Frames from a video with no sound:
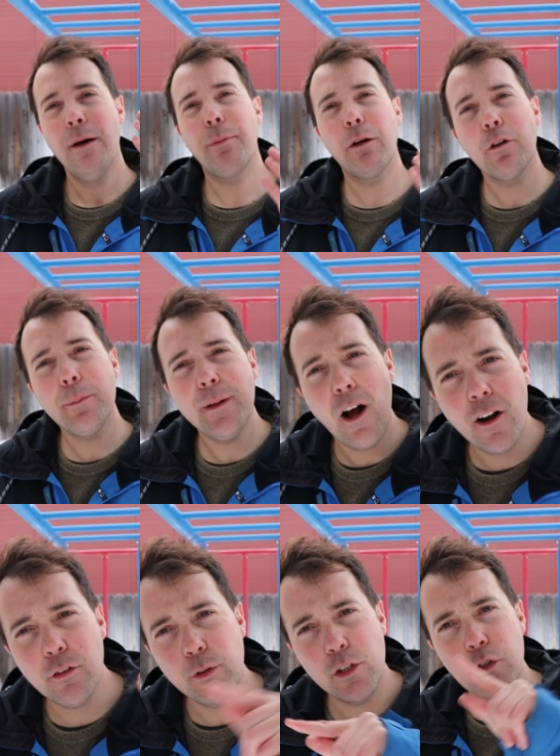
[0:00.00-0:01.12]
But I want to be
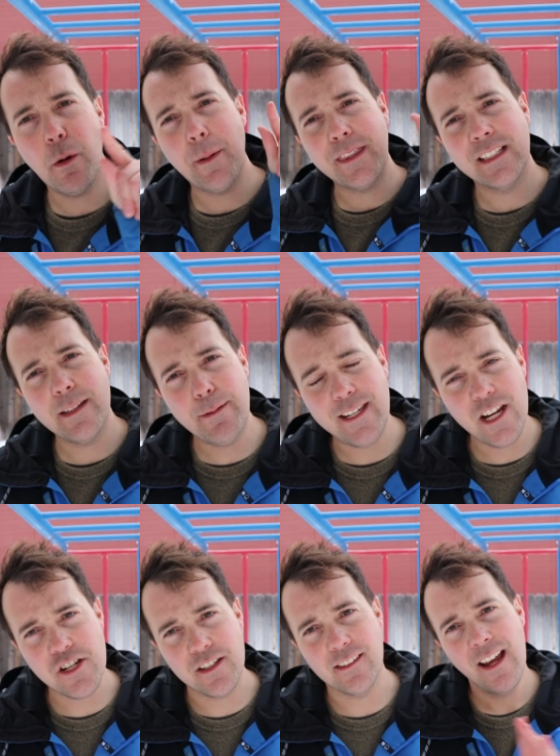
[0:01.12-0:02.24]
honest with you about the
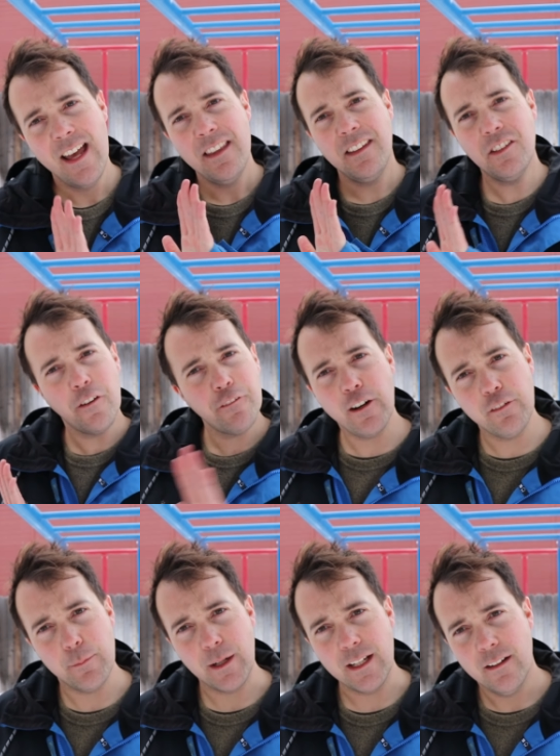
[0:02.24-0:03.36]
limitations. These aren't for
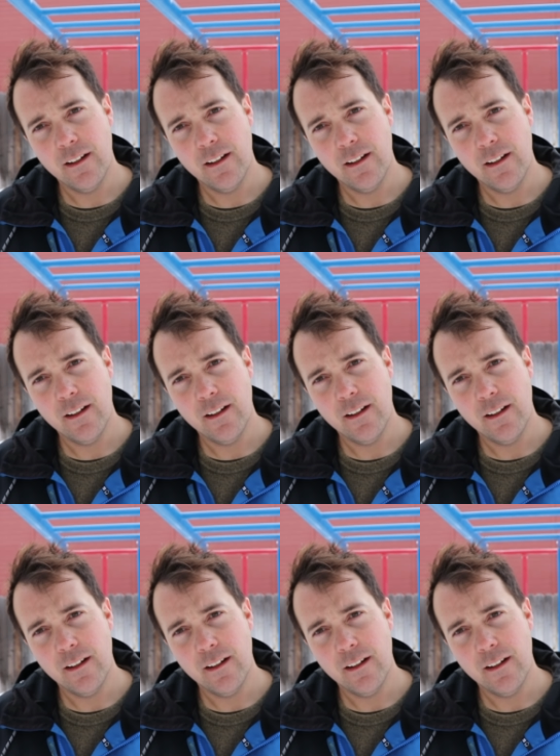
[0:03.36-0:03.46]
everybody.